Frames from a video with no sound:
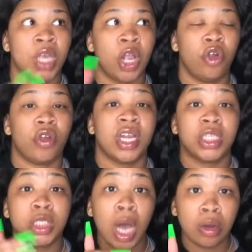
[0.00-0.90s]
grand
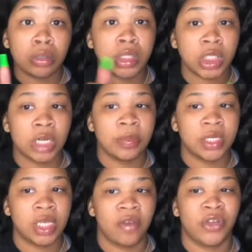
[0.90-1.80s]
total of
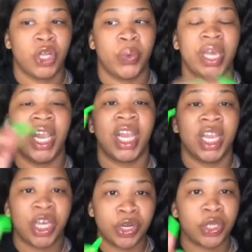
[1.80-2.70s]
30% off. No, it
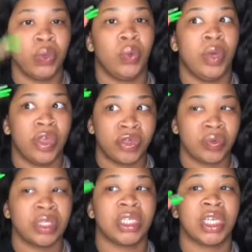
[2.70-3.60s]
literally went through
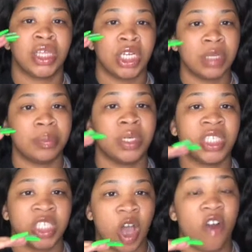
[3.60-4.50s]
into 30%
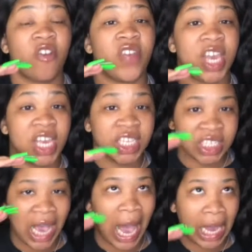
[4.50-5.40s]
off of each
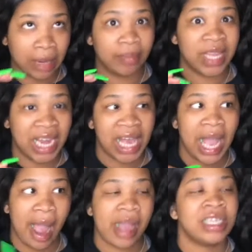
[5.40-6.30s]
item that I
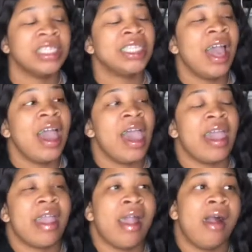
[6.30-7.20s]
got.
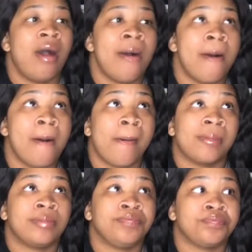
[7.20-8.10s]
And
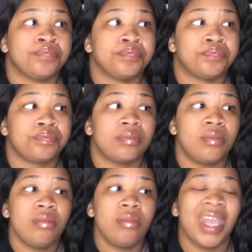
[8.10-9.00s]
um
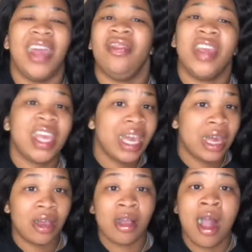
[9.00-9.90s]
and
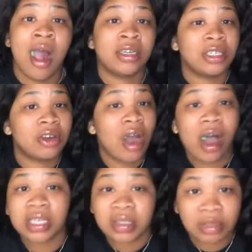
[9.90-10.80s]
then
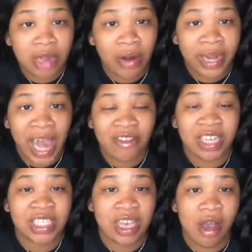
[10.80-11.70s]
Crocs is already having a
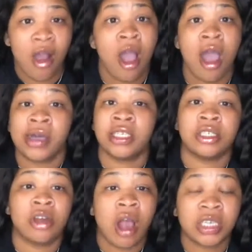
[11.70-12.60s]
sale.
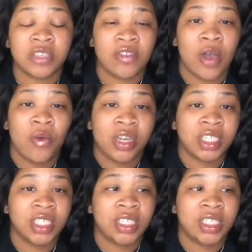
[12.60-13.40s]
Crocs, if y'all wanna